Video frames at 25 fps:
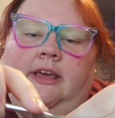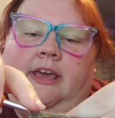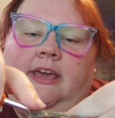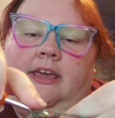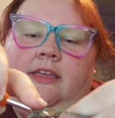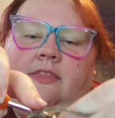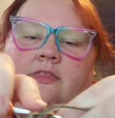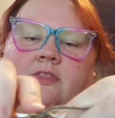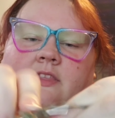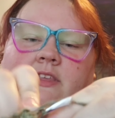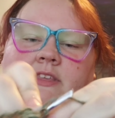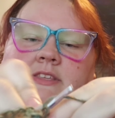
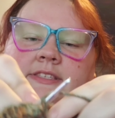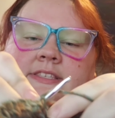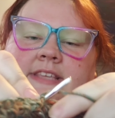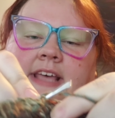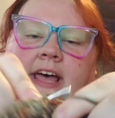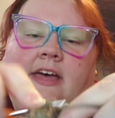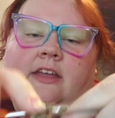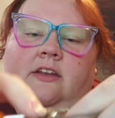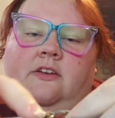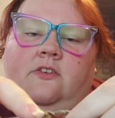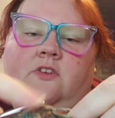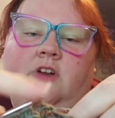in the
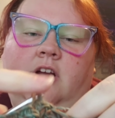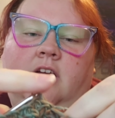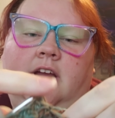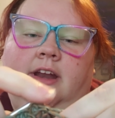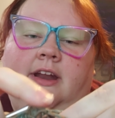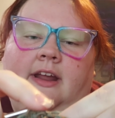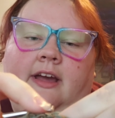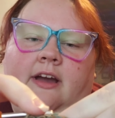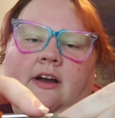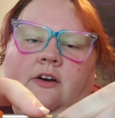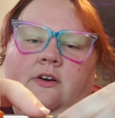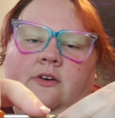zen right
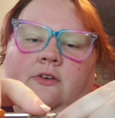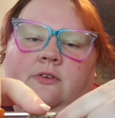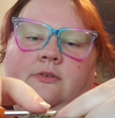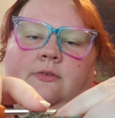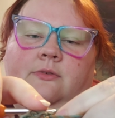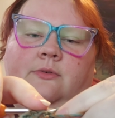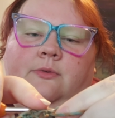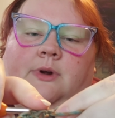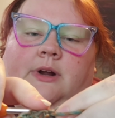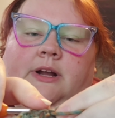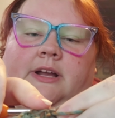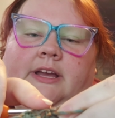now
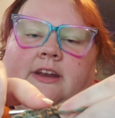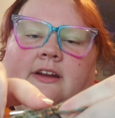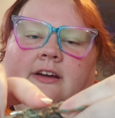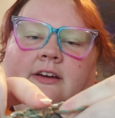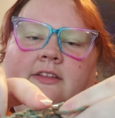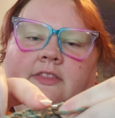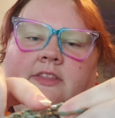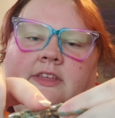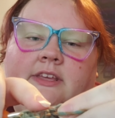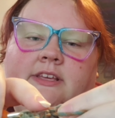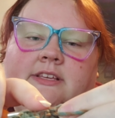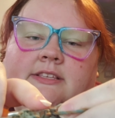working
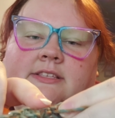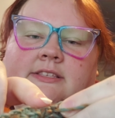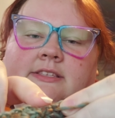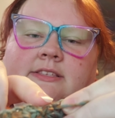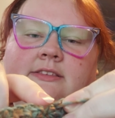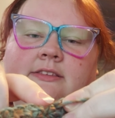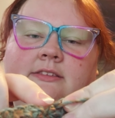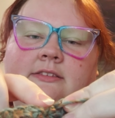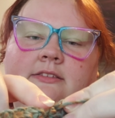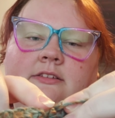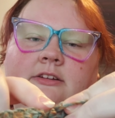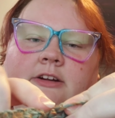on
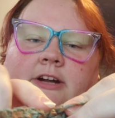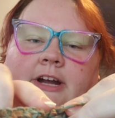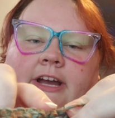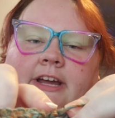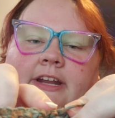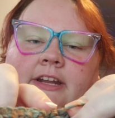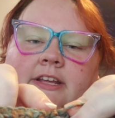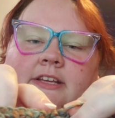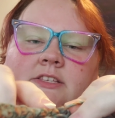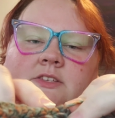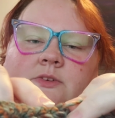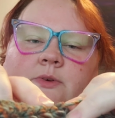this
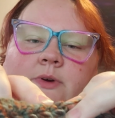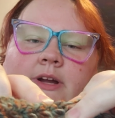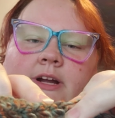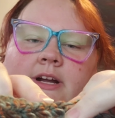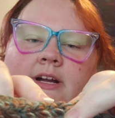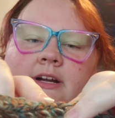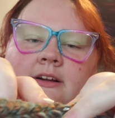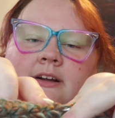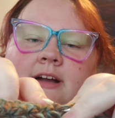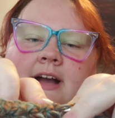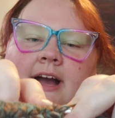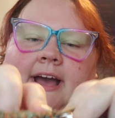granny
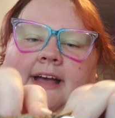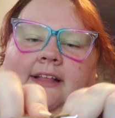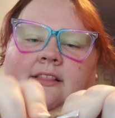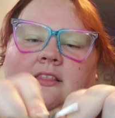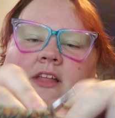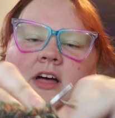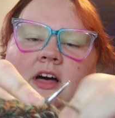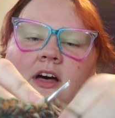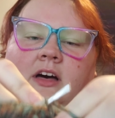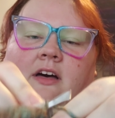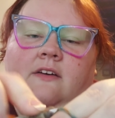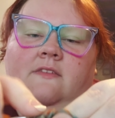square. I
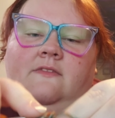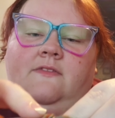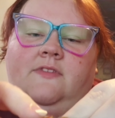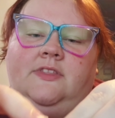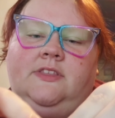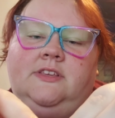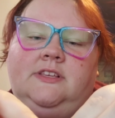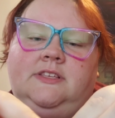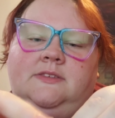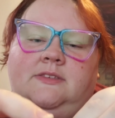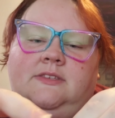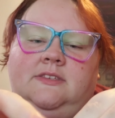love
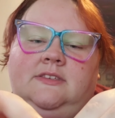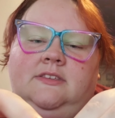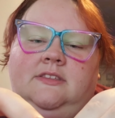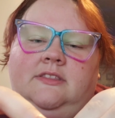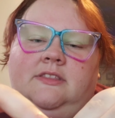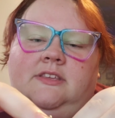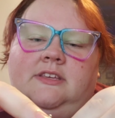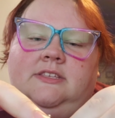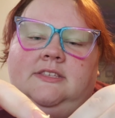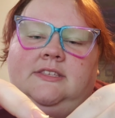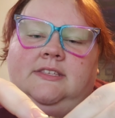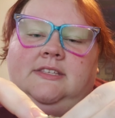this
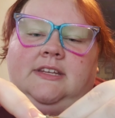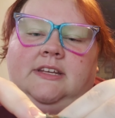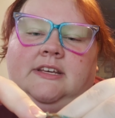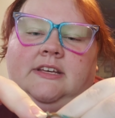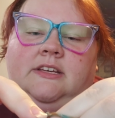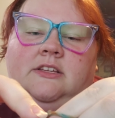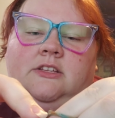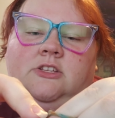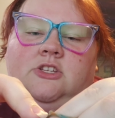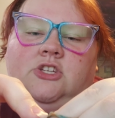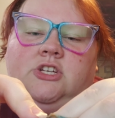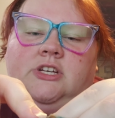
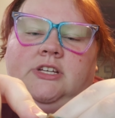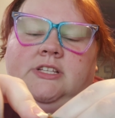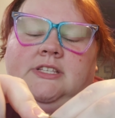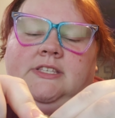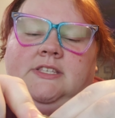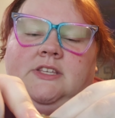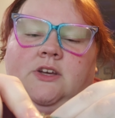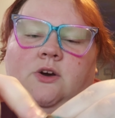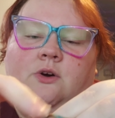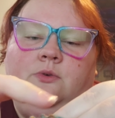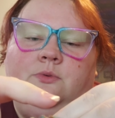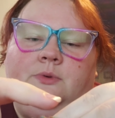stitch. It's
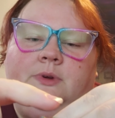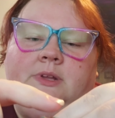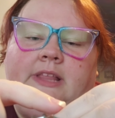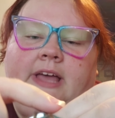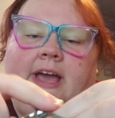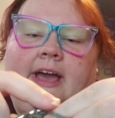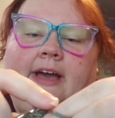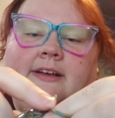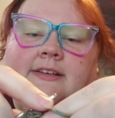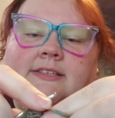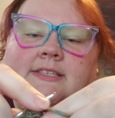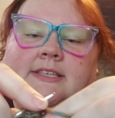so
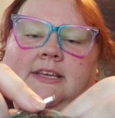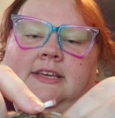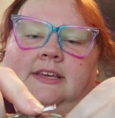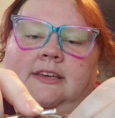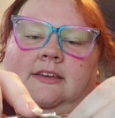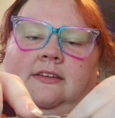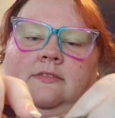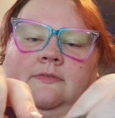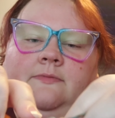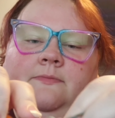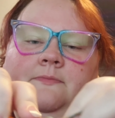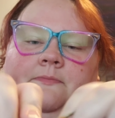
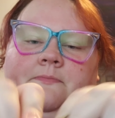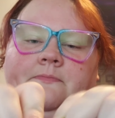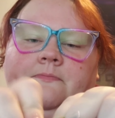relaxing.